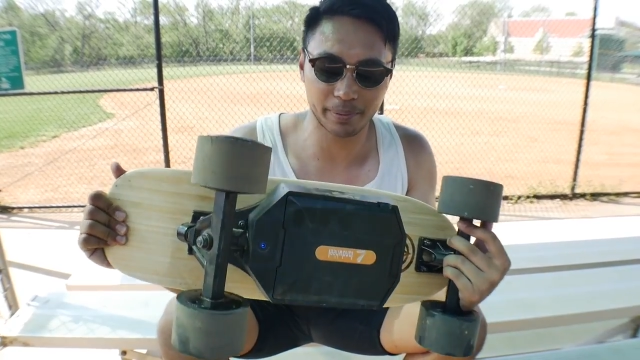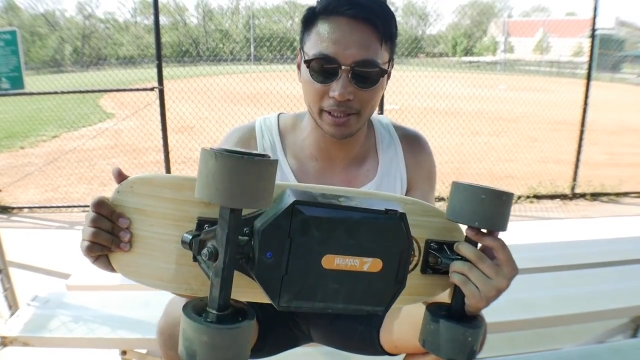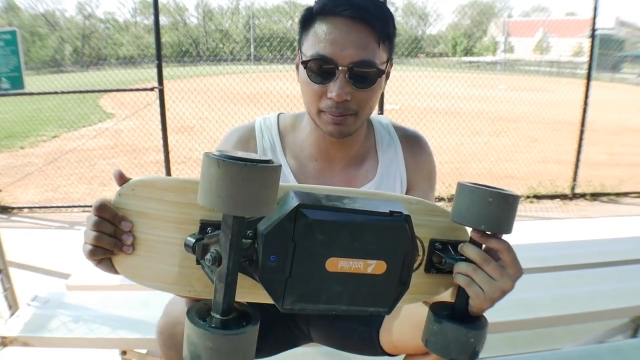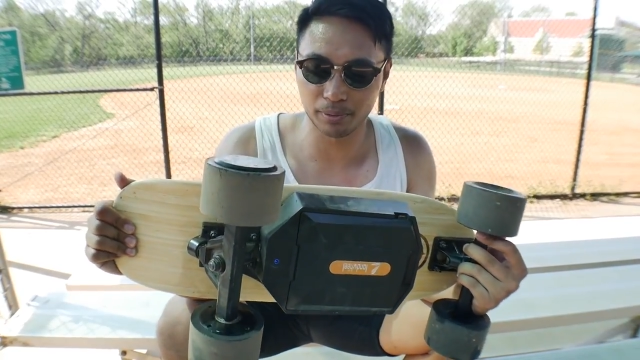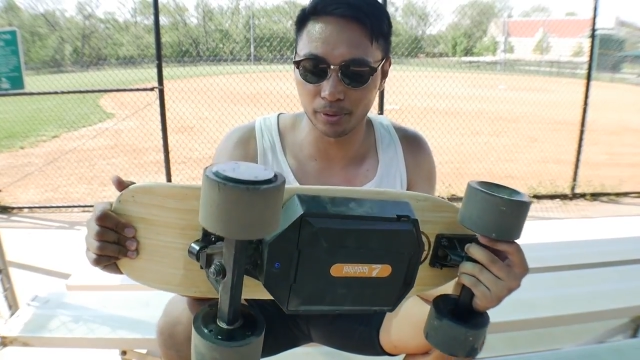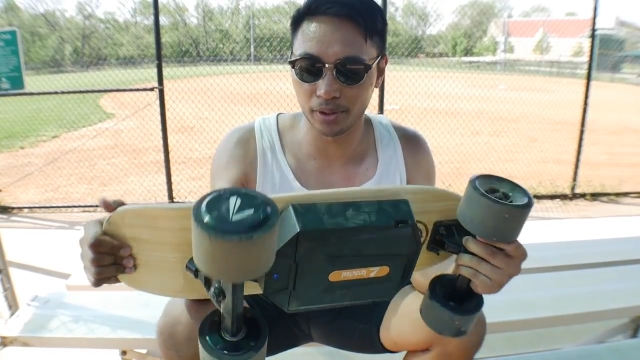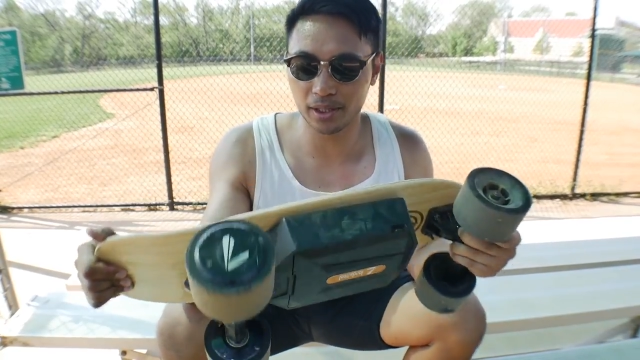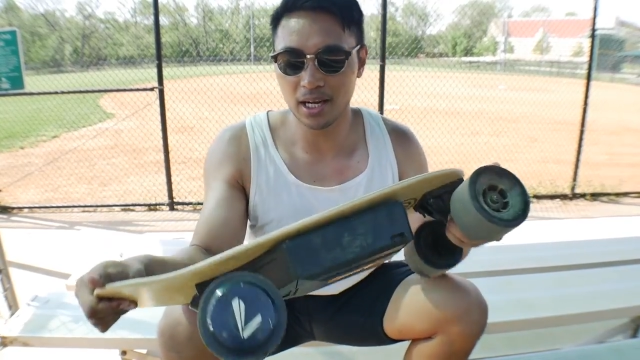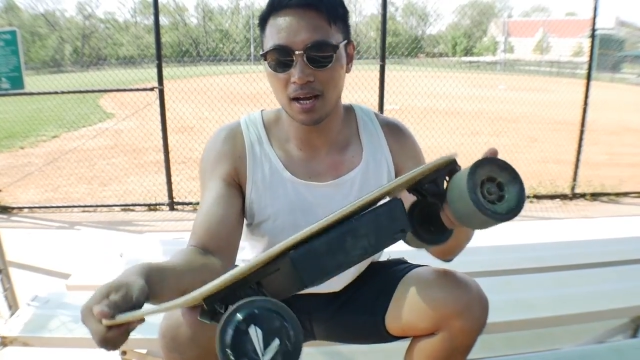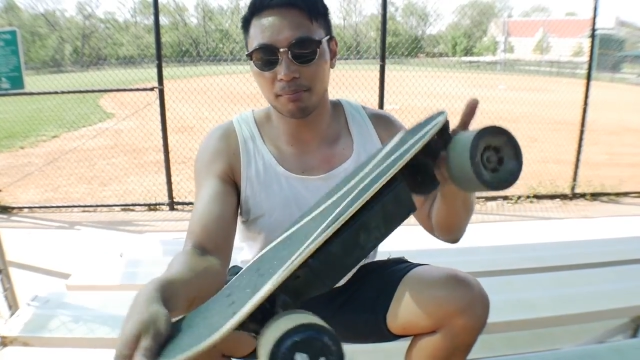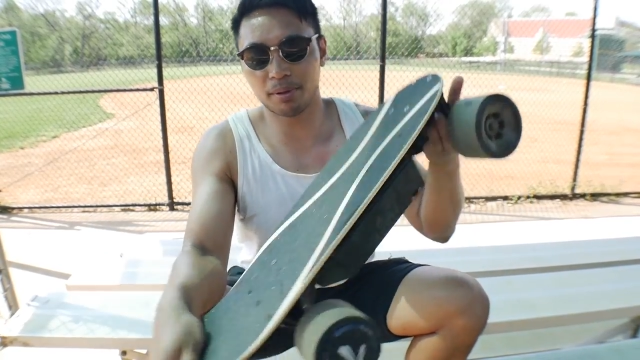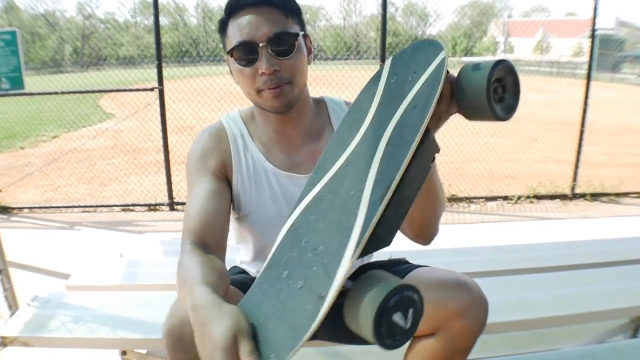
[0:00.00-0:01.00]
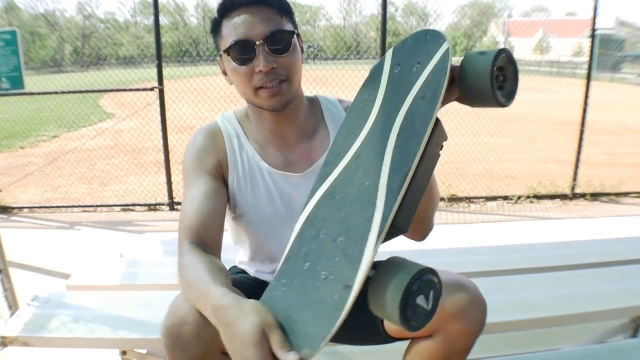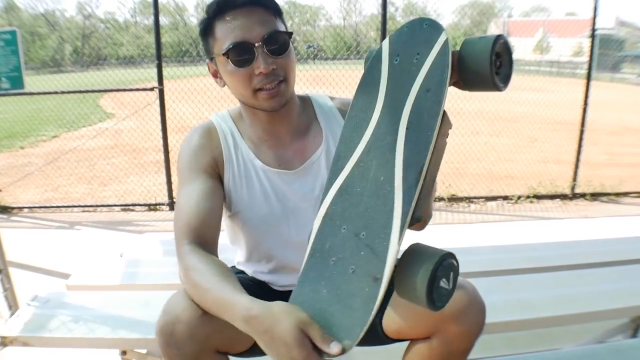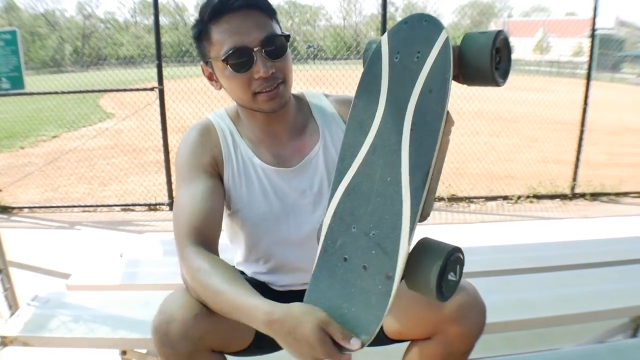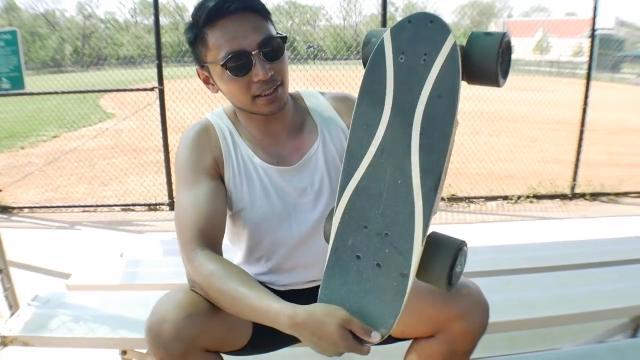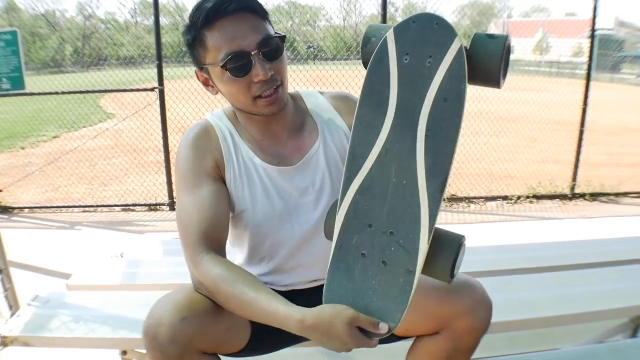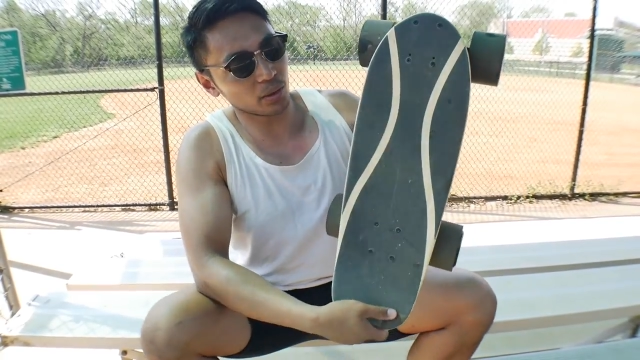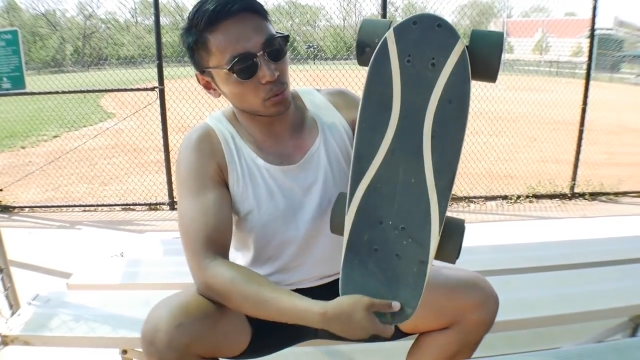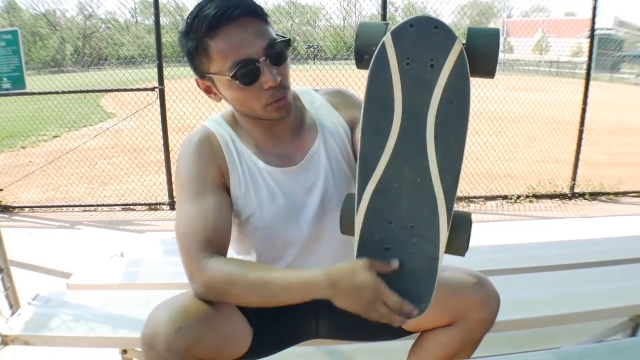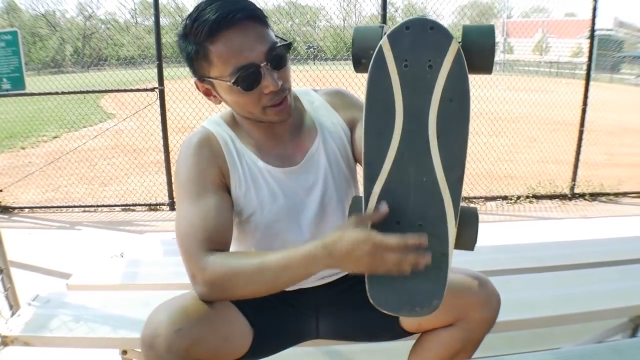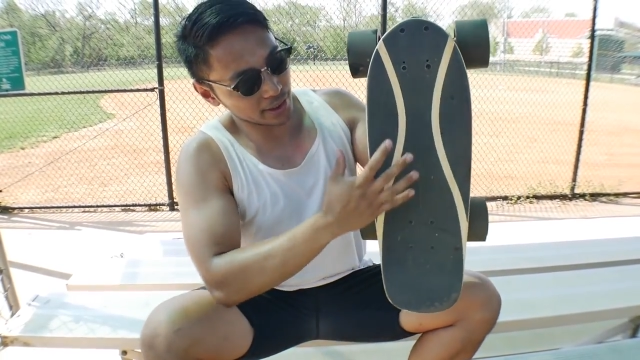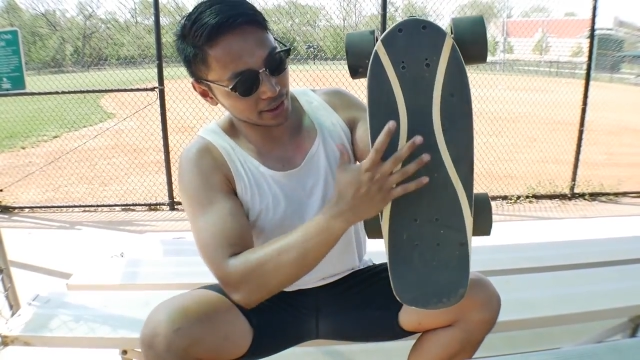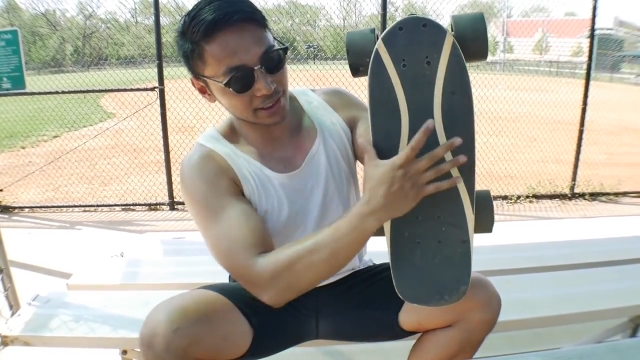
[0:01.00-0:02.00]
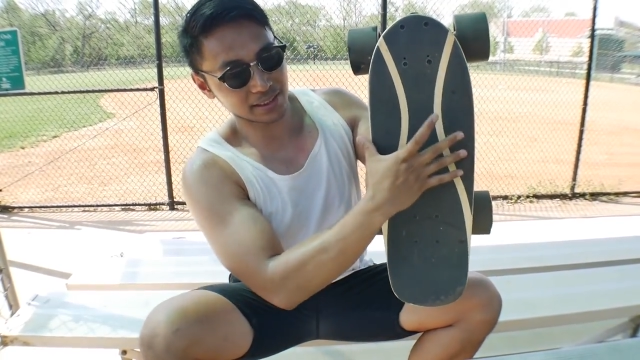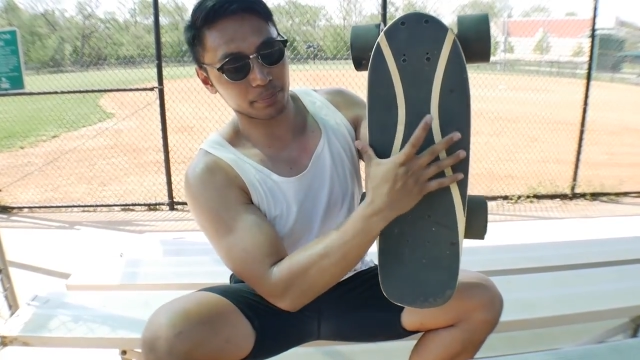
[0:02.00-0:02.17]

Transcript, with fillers: penny board, but because of the width of this